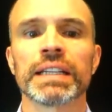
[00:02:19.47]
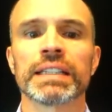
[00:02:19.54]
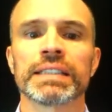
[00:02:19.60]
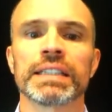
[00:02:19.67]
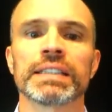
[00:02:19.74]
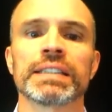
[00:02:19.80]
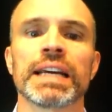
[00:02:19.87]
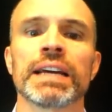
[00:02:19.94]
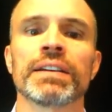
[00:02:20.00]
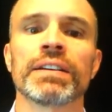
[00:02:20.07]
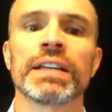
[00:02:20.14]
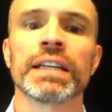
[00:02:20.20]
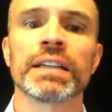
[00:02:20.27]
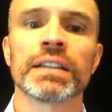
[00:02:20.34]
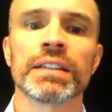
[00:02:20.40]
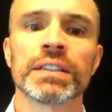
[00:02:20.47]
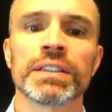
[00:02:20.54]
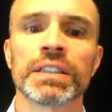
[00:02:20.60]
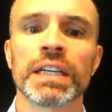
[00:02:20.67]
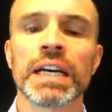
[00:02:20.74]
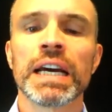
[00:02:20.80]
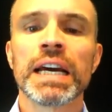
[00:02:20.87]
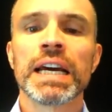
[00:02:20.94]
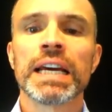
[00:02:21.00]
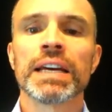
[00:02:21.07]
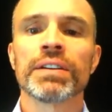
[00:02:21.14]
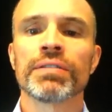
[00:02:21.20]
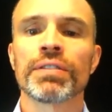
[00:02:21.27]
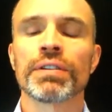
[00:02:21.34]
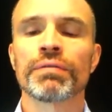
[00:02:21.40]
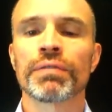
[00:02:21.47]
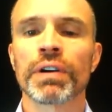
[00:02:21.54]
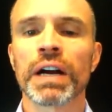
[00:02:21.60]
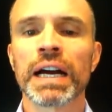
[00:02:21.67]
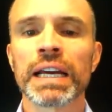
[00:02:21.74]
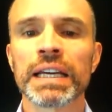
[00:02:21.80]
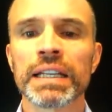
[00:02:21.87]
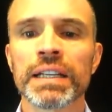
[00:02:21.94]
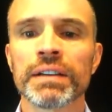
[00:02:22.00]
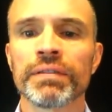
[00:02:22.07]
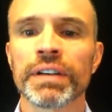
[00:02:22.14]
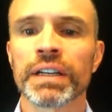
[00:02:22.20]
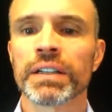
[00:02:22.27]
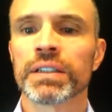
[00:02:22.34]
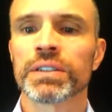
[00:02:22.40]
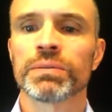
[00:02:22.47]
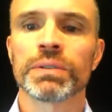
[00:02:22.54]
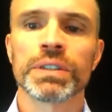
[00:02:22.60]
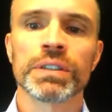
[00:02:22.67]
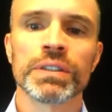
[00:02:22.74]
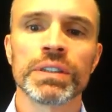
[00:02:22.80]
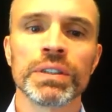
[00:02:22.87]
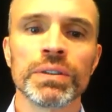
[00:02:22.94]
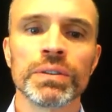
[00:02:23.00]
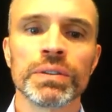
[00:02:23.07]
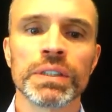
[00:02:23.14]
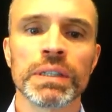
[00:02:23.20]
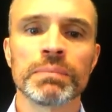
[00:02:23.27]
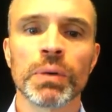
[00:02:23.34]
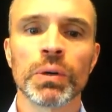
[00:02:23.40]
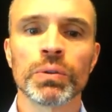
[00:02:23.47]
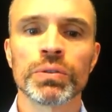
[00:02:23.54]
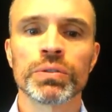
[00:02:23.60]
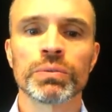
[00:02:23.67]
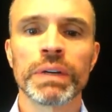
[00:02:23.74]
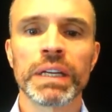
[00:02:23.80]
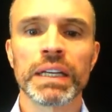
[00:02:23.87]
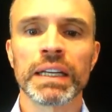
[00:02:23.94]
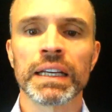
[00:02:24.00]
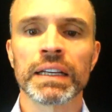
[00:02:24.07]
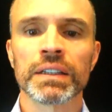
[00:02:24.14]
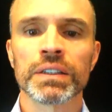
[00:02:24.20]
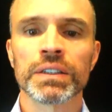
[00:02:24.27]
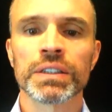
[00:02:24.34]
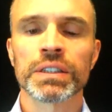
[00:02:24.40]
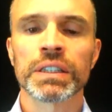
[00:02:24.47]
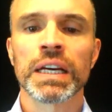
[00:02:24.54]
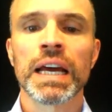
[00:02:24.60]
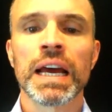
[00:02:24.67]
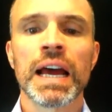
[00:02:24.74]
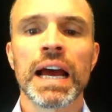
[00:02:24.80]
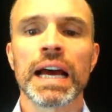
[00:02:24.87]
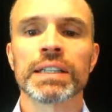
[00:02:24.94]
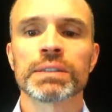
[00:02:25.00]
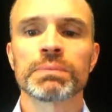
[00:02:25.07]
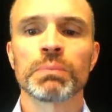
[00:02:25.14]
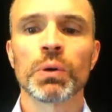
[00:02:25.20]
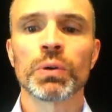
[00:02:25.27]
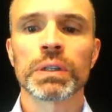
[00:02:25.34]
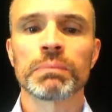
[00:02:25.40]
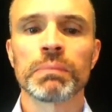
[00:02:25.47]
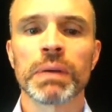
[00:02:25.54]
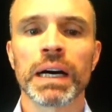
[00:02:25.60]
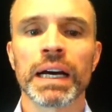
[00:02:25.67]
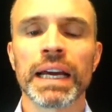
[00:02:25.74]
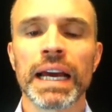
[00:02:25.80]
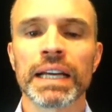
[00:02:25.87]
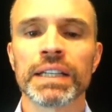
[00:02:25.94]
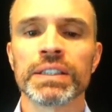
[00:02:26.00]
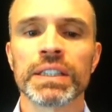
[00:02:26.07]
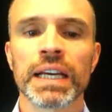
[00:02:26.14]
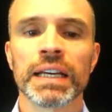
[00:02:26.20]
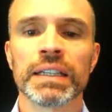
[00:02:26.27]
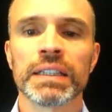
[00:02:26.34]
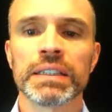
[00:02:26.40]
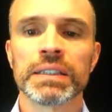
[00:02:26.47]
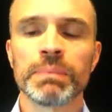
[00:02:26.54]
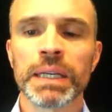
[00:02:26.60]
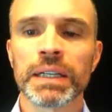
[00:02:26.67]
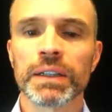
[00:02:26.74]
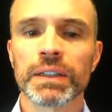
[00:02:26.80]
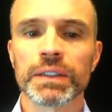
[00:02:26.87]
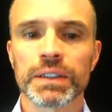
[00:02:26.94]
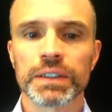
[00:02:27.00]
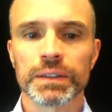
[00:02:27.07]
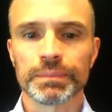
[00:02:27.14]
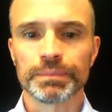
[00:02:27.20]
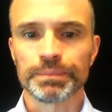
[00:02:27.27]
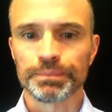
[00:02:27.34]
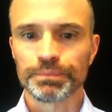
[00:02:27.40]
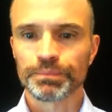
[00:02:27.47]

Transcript: They say standard English is the variety of English which is used in most written English and spoken by educated speakers.